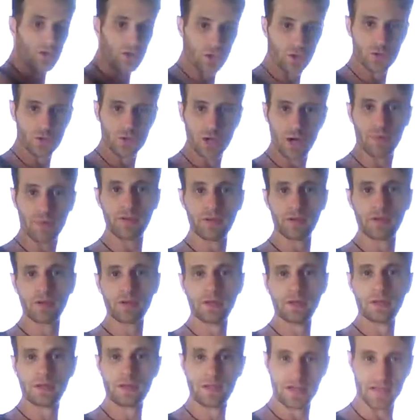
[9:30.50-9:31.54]
Cucumber,
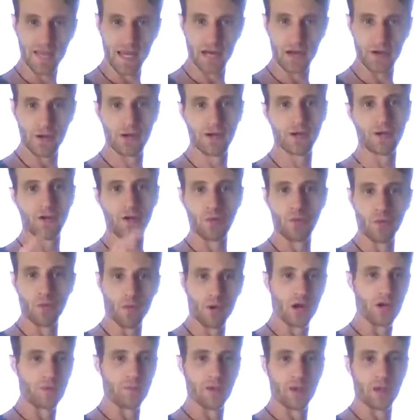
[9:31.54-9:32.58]
carrot,
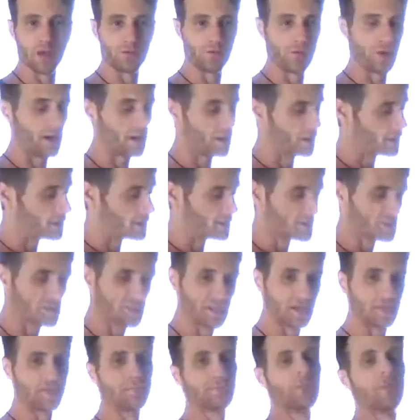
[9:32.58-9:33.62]
watermelon rind.
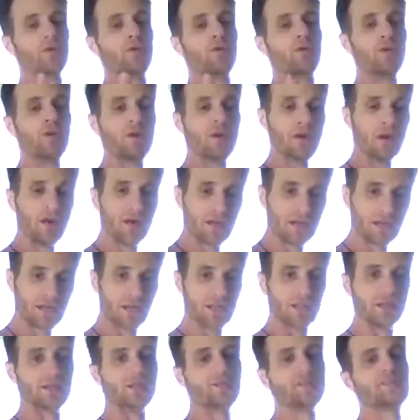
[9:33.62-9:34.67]
Simple,
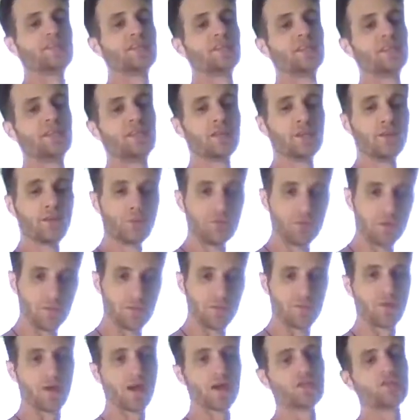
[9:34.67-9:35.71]
cleansing,
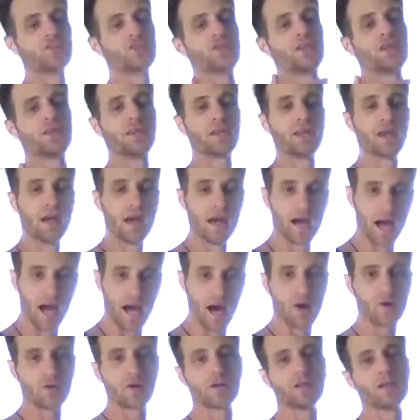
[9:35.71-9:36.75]
refreshing,
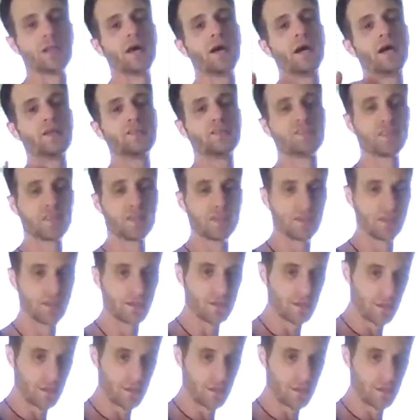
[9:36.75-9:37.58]
alkalizing.